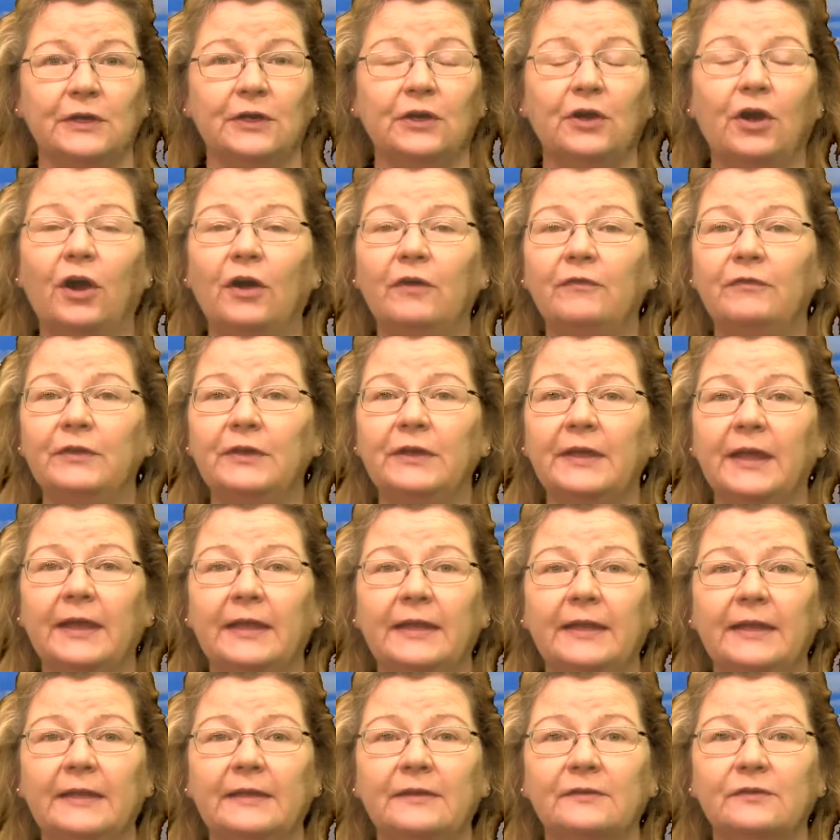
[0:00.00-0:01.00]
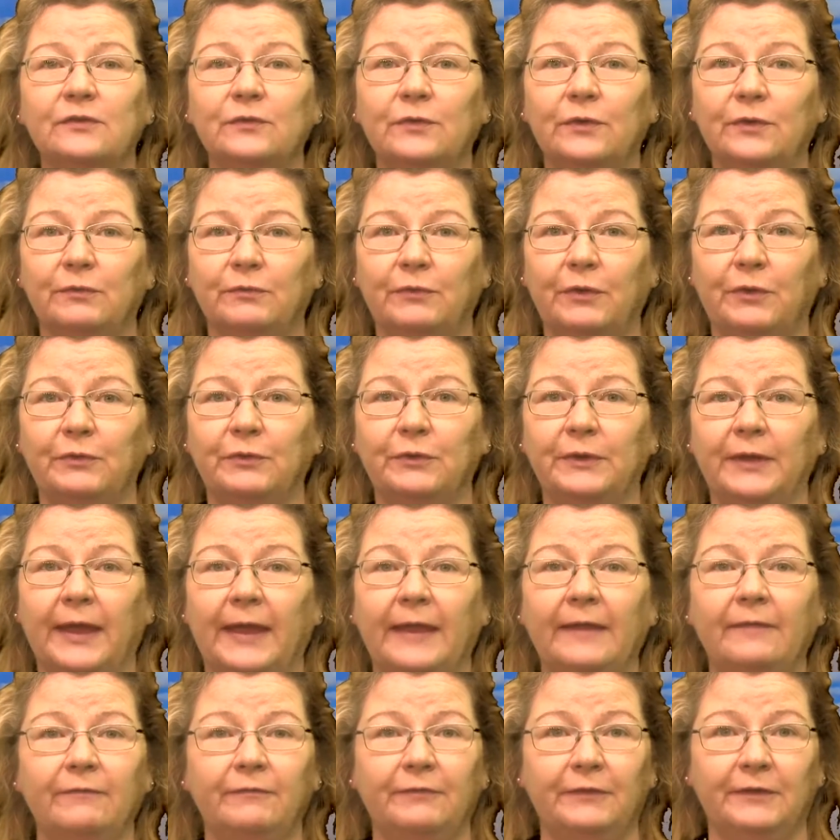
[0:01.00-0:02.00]
coughing, headache, sore throat,
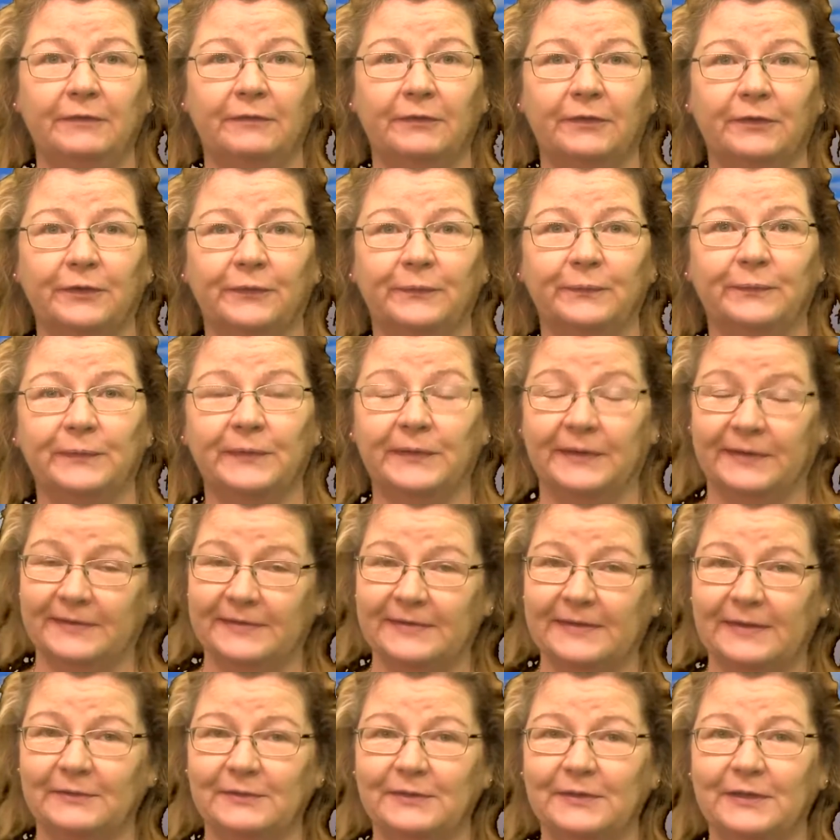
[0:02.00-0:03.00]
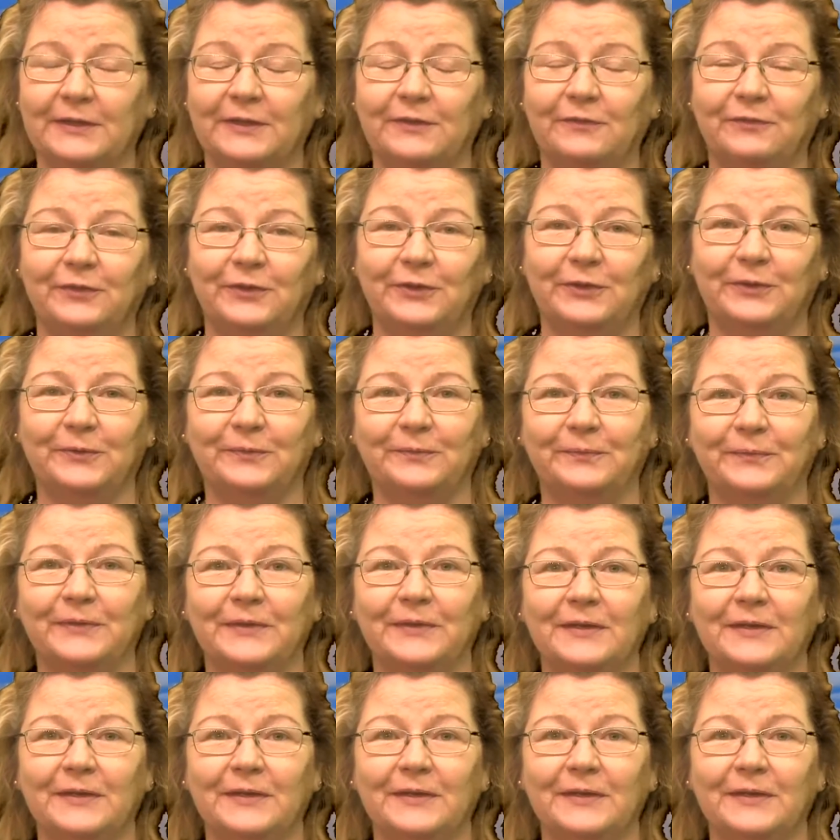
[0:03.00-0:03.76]
and fever. Sounds like the flu.